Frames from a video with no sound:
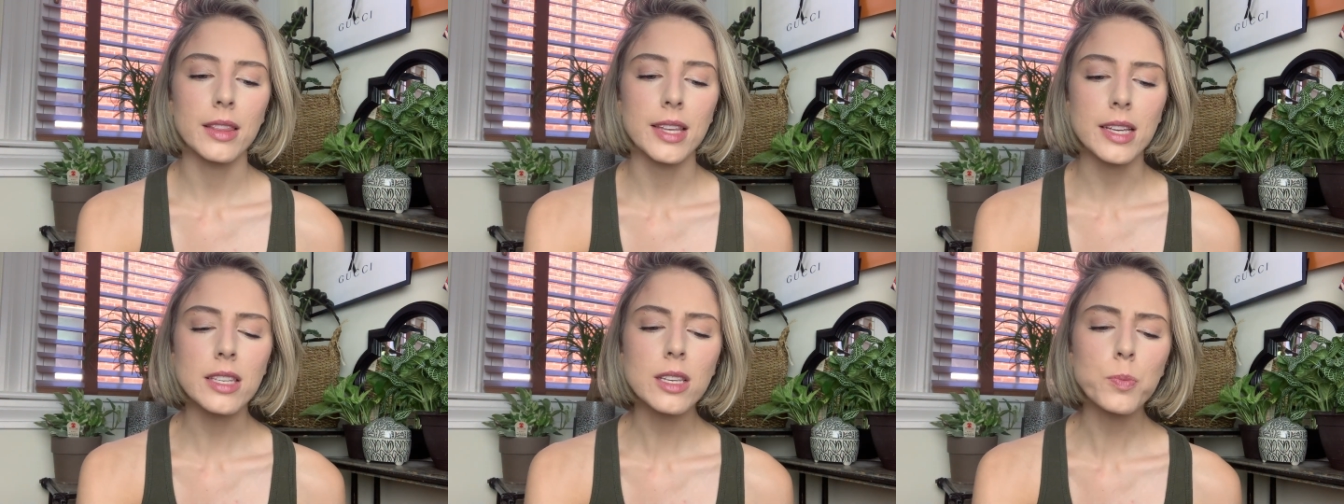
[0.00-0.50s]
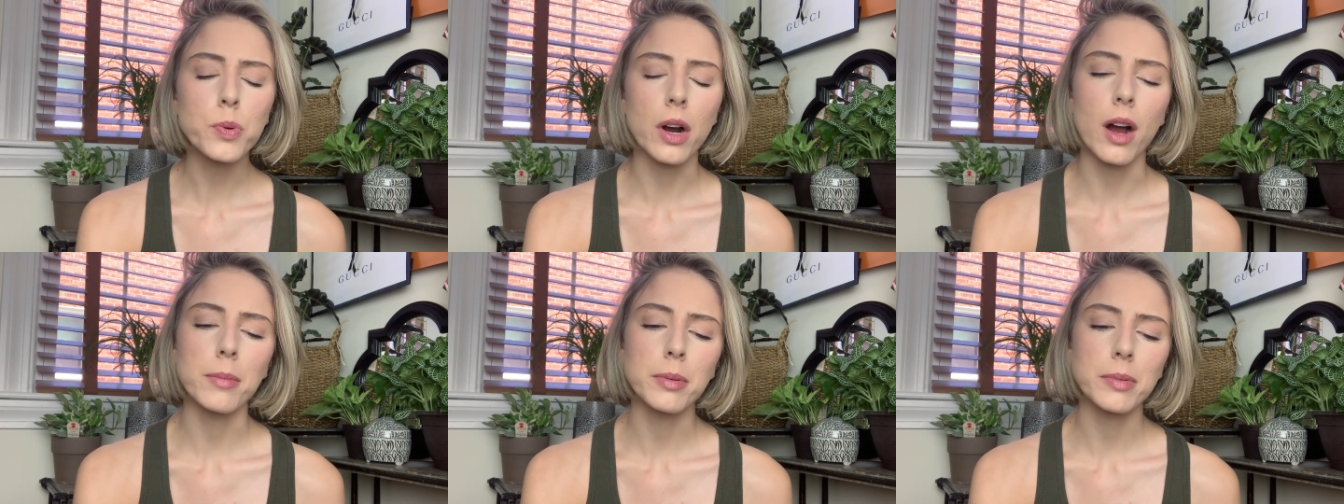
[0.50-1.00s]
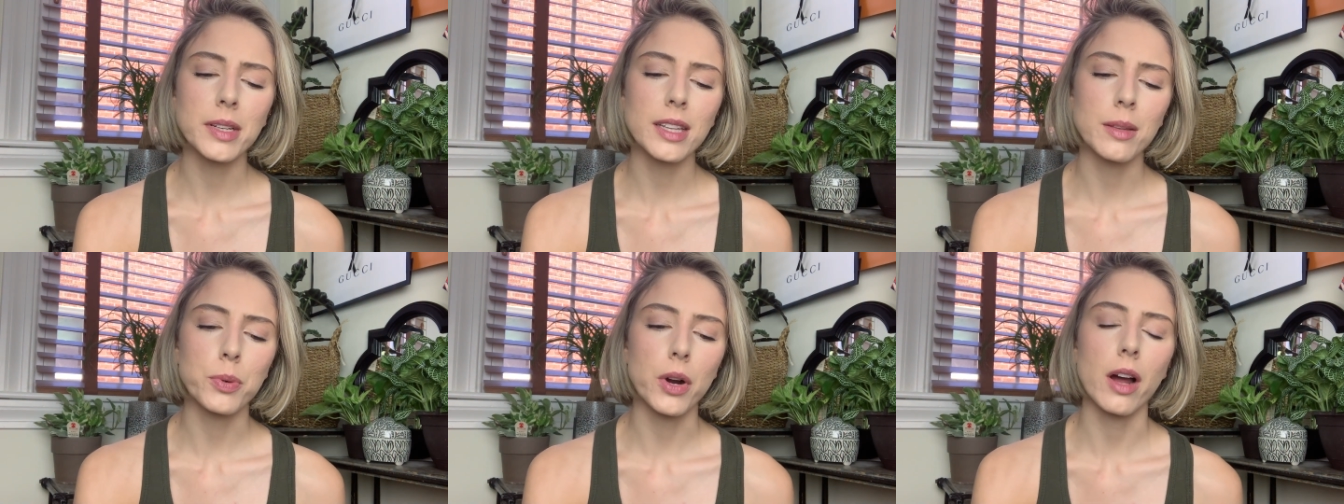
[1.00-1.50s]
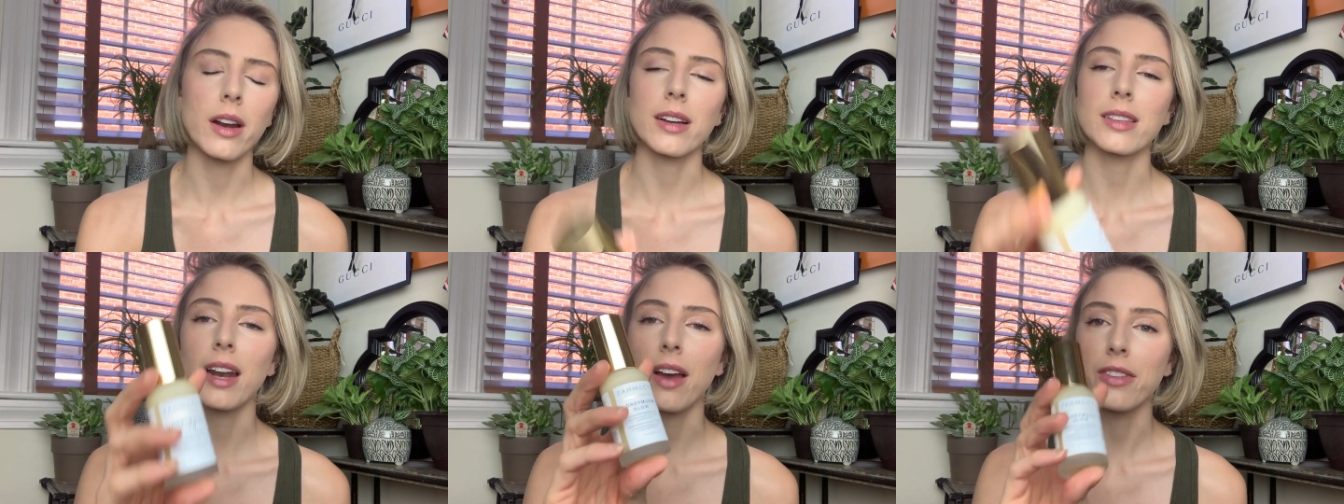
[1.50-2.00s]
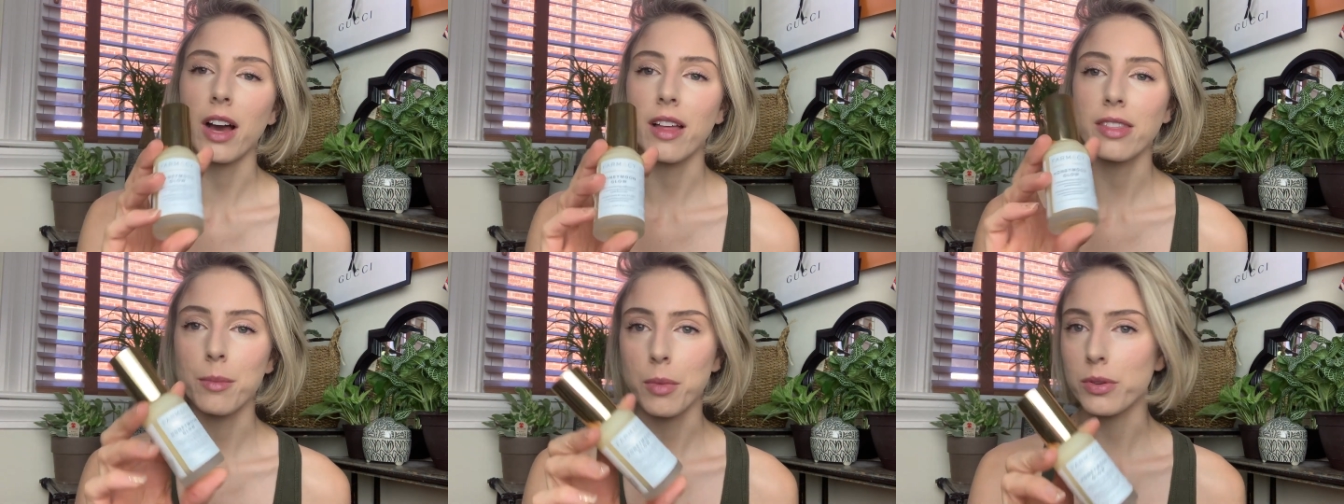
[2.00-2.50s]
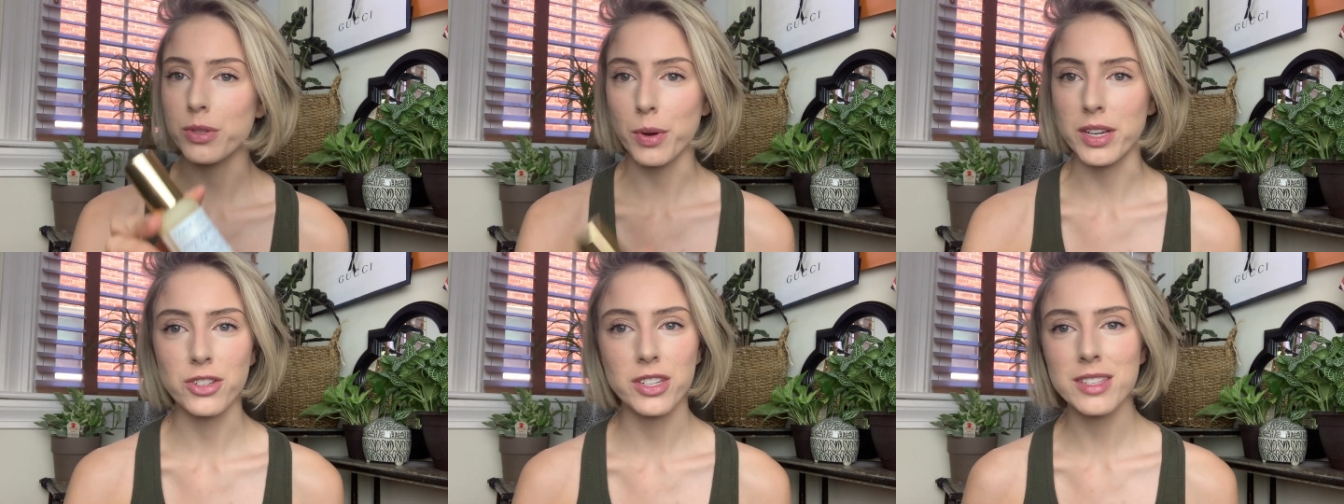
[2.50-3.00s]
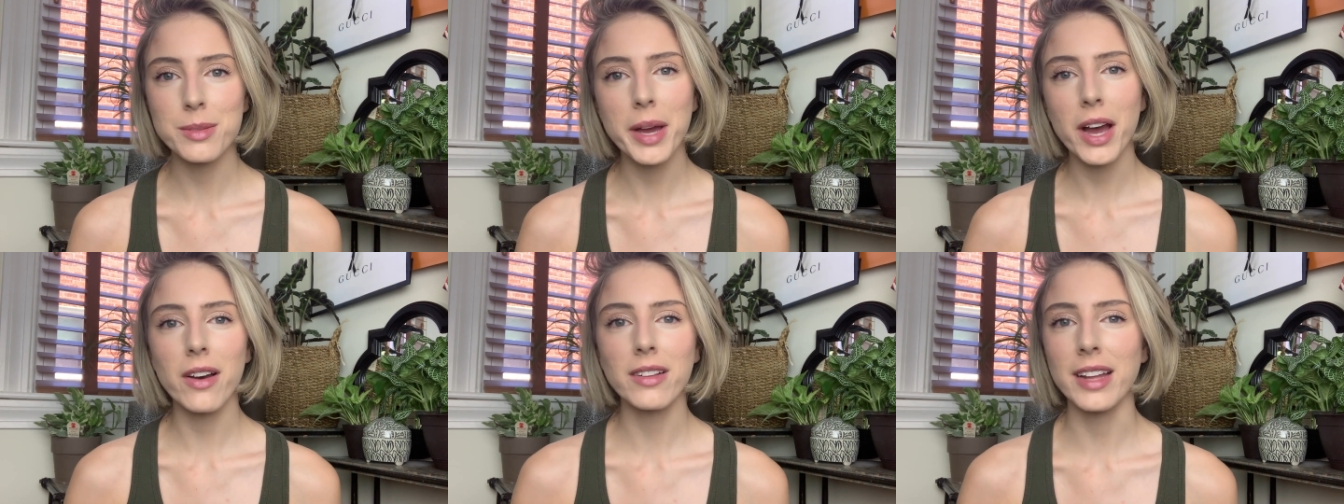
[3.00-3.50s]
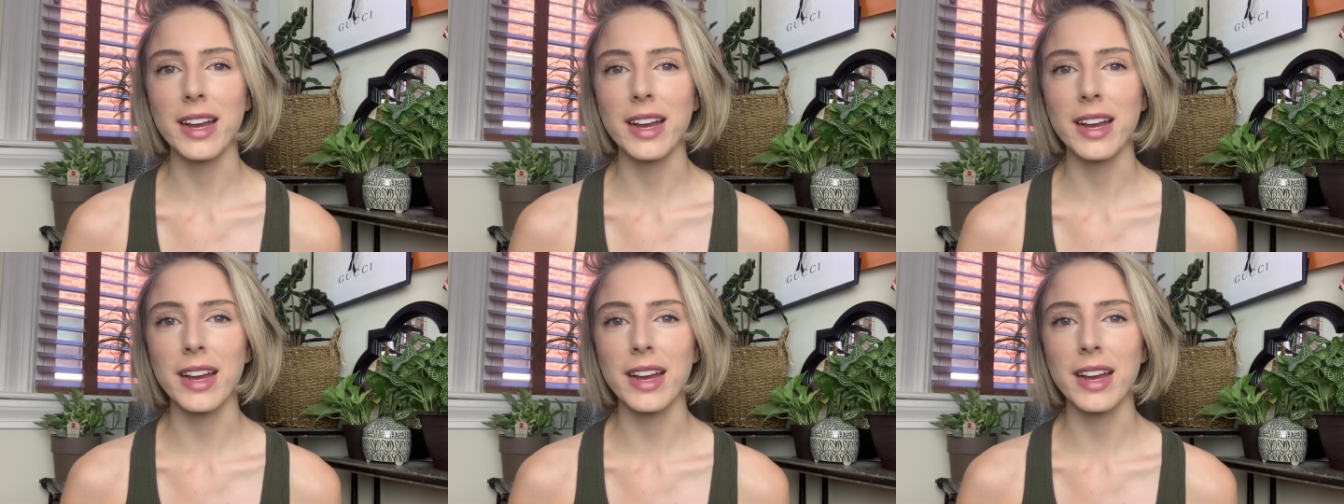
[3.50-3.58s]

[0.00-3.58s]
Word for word: This is probably the product that I've gotten the most questions about.